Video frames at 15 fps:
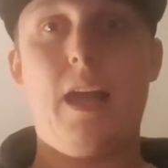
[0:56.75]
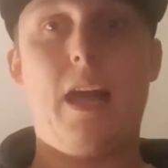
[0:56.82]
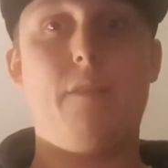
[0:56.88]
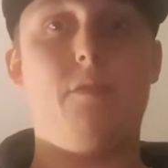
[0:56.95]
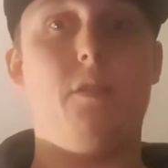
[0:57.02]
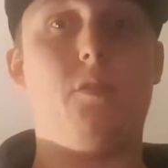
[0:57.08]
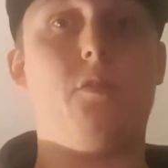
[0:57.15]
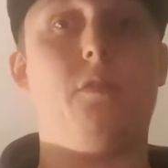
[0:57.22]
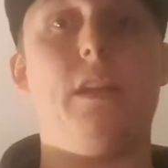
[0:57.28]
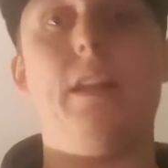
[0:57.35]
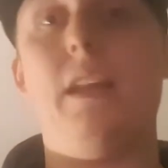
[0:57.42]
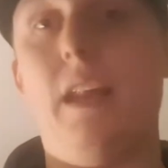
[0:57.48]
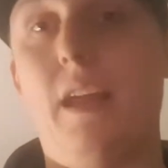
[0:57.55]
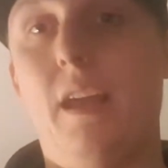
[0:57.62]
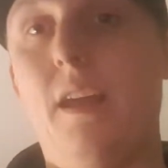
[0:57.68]
Have a look on the
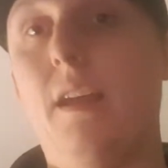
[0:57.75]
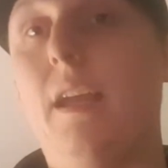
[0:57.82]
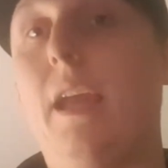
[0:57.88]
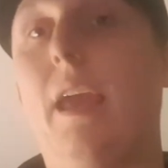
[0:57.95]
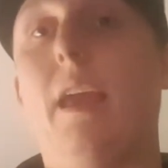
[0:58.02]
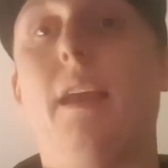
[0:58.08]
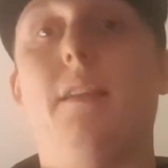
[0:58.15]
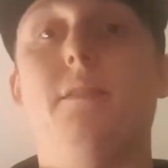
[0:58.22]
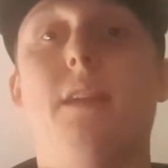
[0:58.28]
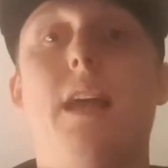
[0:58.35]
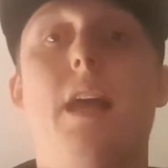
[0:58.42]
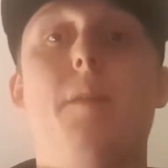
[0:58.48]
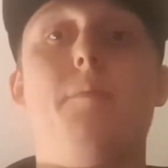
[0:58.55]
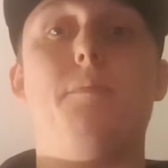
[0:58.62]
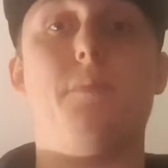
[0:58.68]
internet. It is
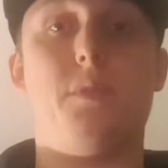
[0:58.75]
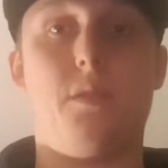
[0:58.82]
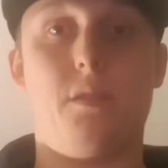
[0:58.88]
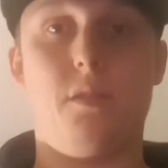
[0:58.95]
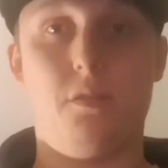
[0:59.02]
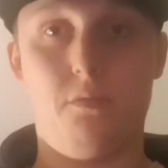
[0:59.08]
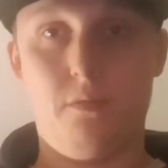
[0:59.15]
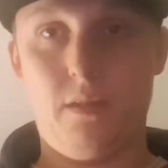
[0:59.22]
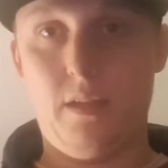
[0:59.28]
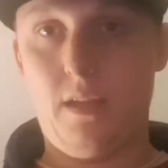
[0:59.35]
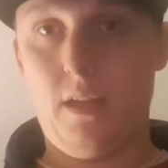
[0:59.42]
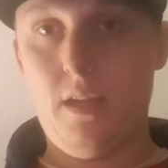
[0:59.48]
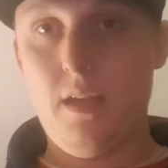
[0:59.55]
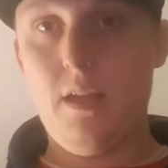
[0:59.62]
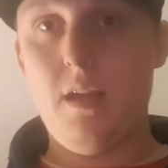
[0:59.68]
absolutely
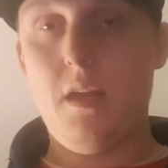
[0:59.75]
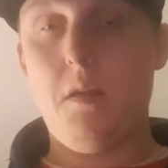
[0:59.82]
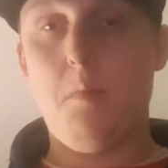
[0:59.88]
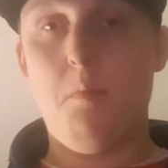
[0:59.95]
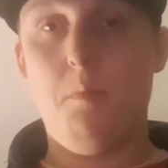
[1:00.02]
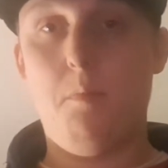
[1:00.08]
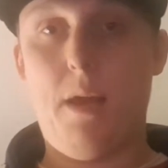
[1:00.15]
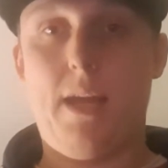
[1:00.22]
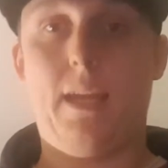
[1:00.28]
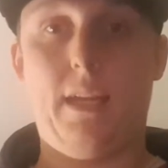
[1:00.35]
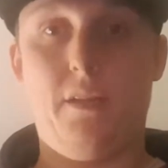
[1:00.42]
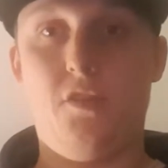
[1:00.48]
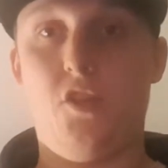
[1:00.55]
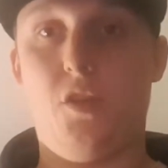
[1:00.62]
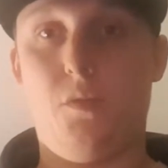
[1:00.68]

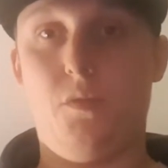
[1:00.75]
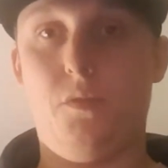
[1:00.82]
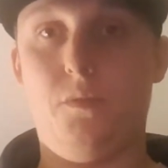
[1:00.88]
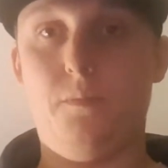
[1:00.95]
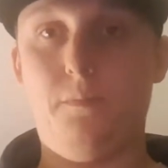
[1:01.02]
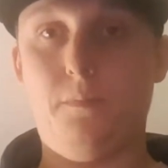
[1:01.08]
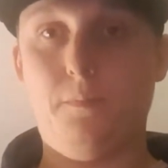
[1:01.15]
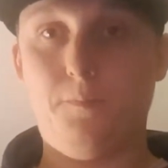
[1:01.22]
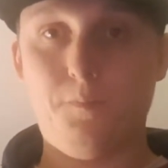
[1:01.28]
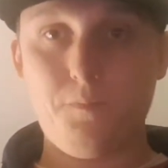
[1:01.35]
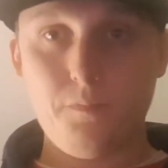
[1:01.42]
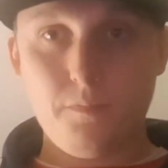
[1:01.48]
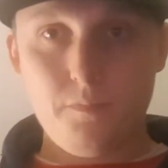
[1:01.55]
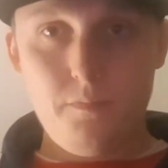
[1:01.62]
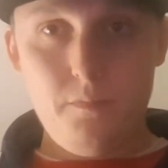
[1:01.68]
banging juice.
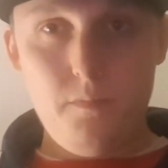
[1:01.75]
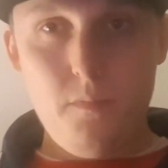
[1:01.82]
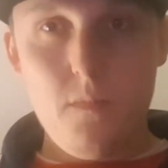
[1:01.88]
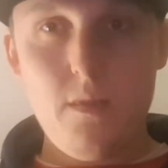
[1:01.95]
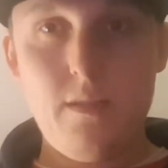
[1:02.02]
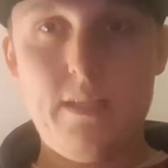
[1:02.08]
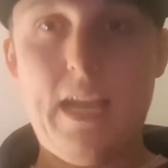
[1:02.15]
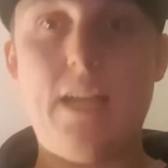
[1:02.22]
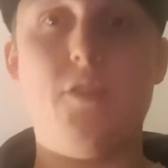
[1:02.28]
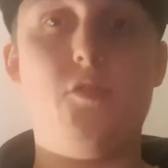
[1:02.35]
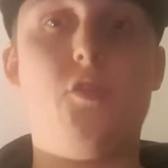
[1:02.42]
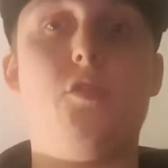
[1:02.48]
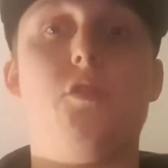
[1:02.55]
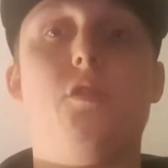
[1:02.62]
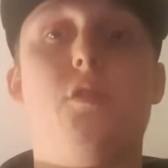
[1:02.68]
Tastes just